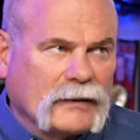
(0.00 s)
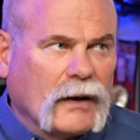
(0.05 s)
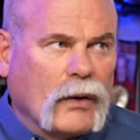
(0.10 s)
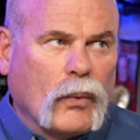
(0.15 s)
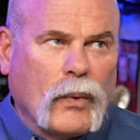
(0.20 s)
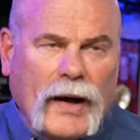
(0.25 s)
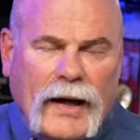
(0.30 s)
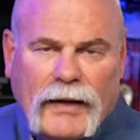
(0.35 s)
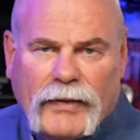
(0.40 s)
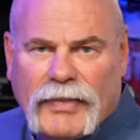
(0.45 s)
And I
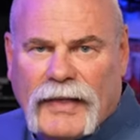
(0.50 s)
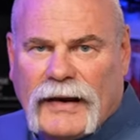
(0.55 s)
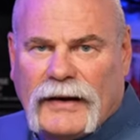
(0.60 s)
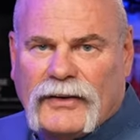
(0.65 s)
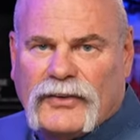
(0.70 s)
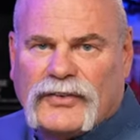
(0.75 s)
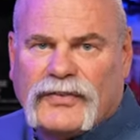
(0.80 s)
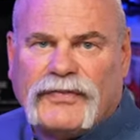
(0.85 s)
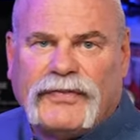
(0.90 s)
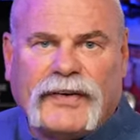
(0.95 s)
thought, wow,
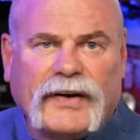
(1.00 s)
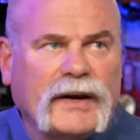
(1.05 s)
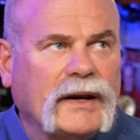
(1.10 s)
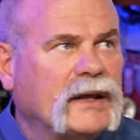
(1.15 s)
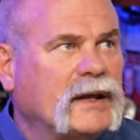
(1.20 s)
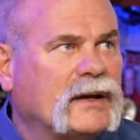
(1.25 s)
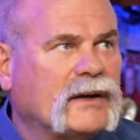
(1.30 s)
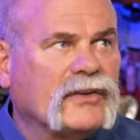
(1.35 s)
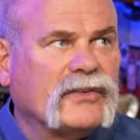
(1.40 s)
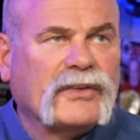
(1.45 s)
that is
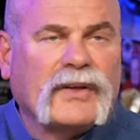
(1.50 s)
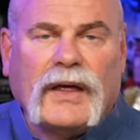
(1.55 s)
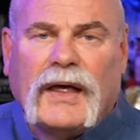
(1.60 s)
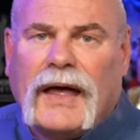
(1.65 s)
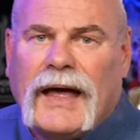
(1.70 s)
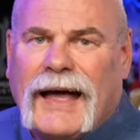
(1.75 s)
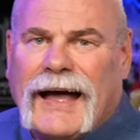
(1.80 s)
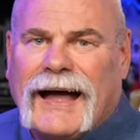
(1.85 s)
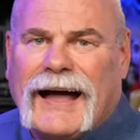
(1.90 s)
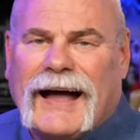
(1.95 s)
funny, because